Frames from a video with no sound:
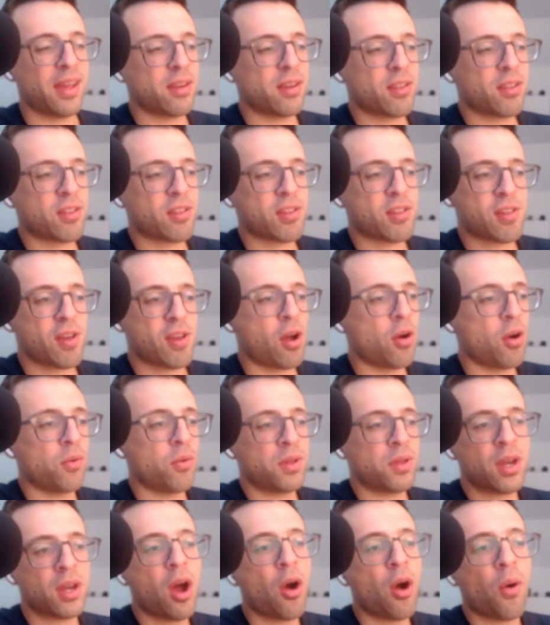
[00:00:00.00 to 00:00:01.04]
that,
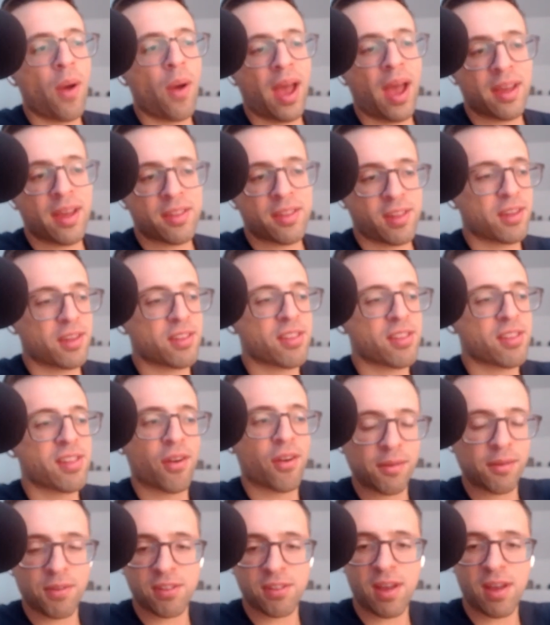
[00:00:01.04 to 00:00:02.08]
so, you know, as like
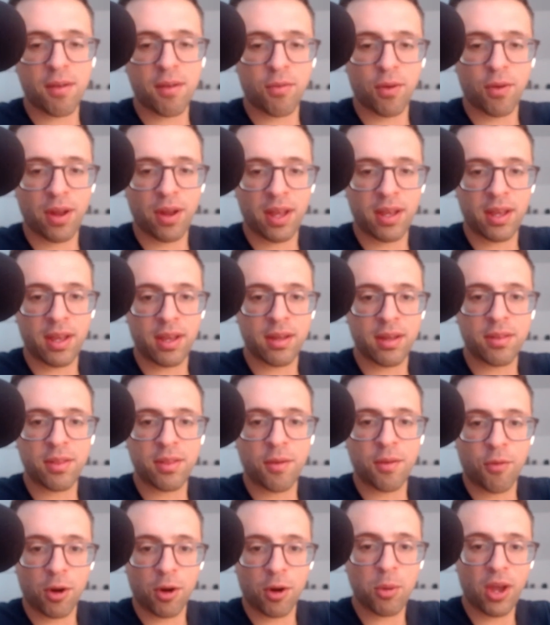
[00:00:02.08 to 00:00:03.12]
Sarah Kliff is
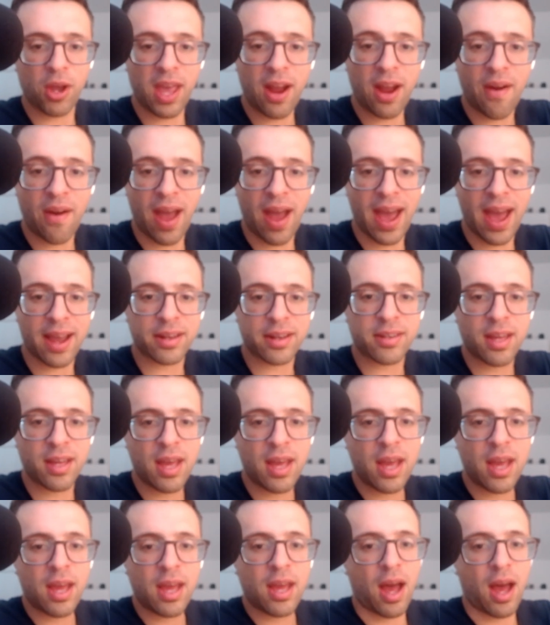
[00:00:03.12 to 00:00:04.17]
covering the Affordable Care Act,